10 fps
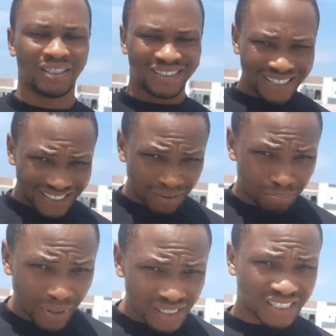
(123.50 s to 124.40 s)
This is the
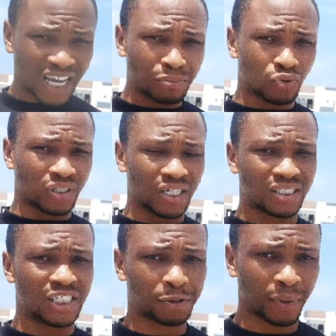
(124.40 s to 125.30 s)
best time to get
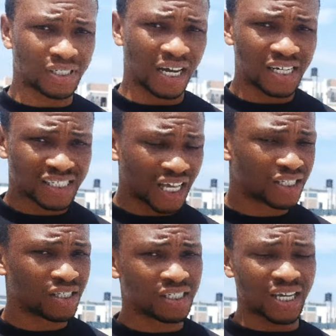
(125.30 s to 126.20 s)
this property, and this time,
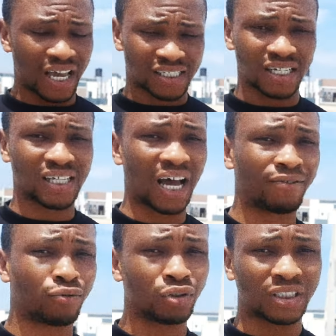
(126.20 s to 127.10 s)
this estate
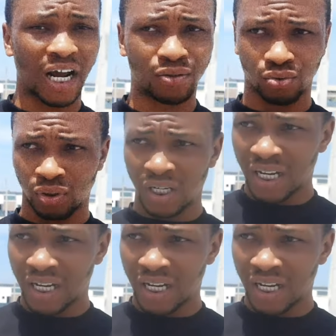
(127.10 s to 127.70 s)
have good title.